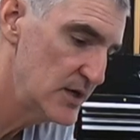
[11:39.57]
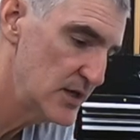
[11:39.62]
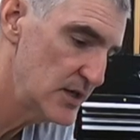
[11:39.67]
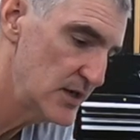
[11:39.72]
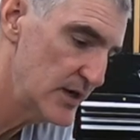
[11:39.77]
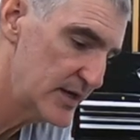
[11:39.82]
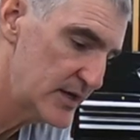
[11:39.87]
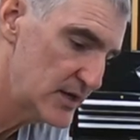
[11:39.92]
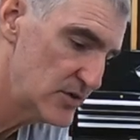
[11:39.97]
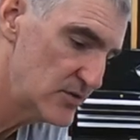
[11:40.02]

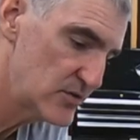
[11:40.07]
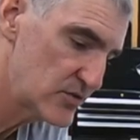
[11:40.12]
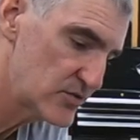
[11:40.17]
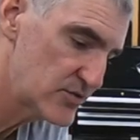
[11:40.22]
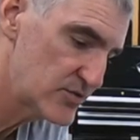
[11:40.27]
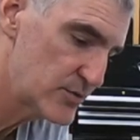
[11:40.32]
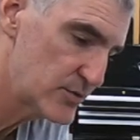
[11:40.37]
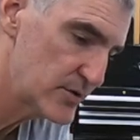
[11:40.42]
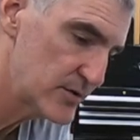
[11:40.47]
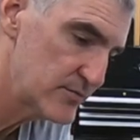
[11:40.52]
you know I can just
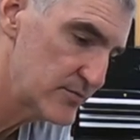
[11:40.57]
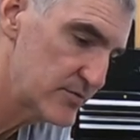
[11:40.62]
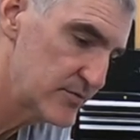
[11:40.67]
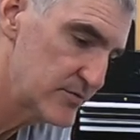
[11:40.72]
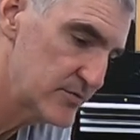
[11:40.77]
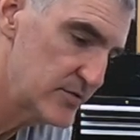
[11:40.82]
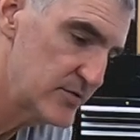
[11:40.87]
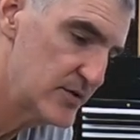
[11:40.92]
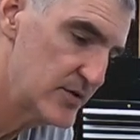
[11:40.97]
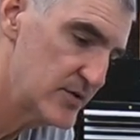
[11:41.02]
sort of
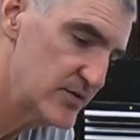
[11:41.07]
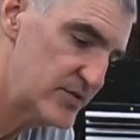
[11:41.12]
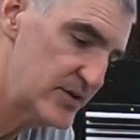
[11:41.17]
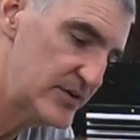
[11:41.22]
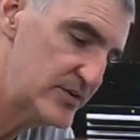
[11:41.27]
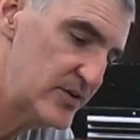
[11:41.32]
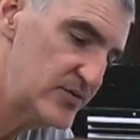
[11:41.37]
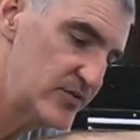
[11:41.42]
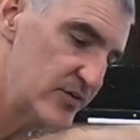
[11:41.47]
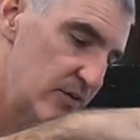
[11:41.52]

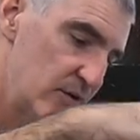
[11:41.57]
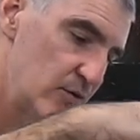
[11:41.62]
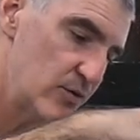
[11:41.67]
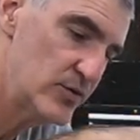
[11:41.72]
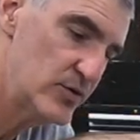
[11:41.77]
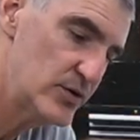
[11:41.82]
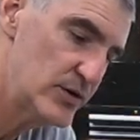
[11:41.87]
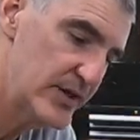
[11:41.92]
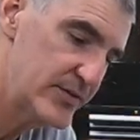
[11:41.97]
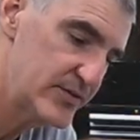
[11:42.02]
set this in the hole,